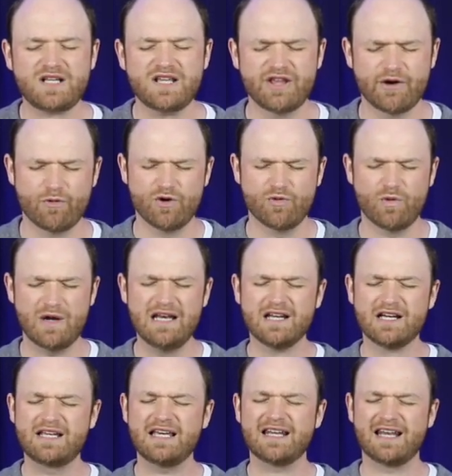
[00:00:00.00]
that when we
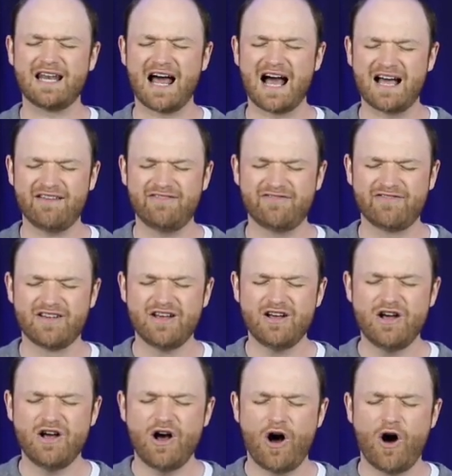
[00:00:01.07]
look at life,
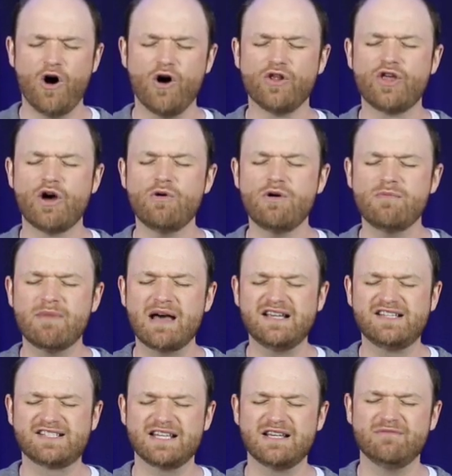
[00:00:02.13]
although it may
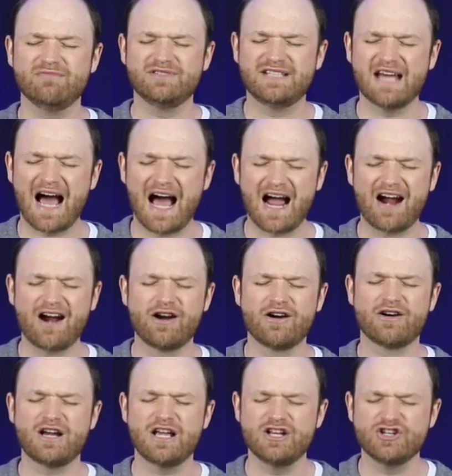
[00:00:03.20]
seem
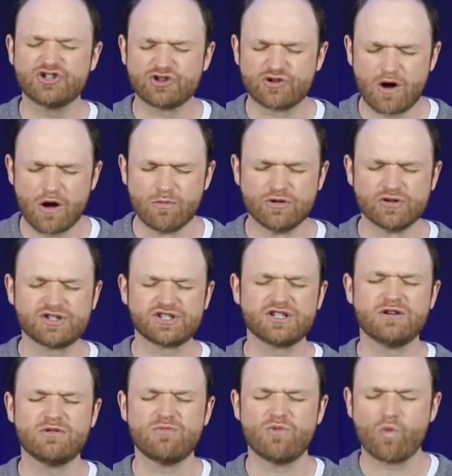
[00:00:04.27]
dire and
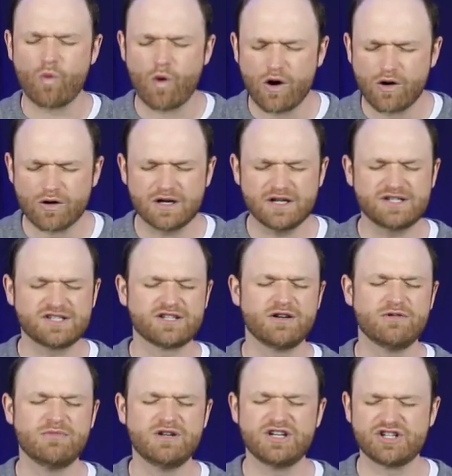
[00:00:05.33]
troublesome,
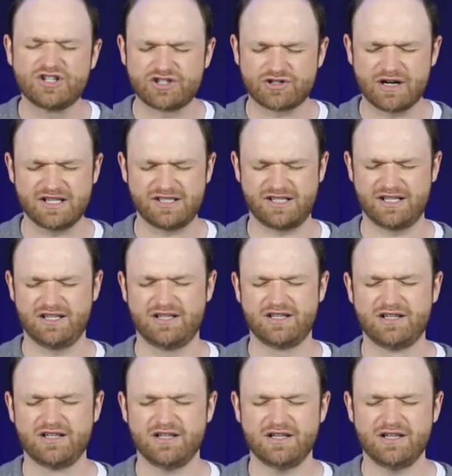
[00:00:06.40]
worrisome, and distressing,
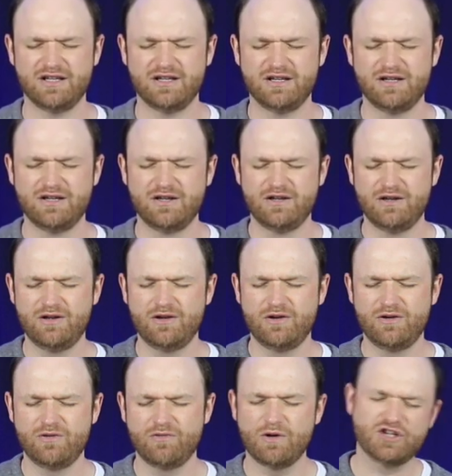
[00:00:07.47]

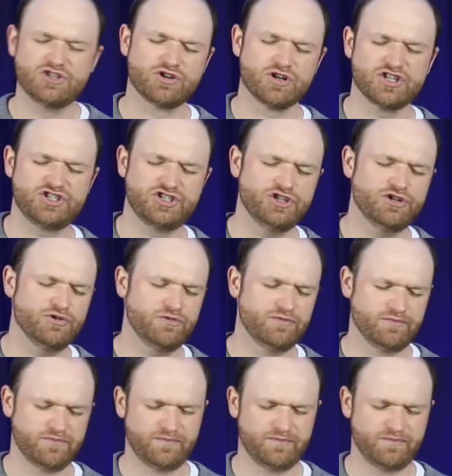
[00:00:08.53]
we trust you.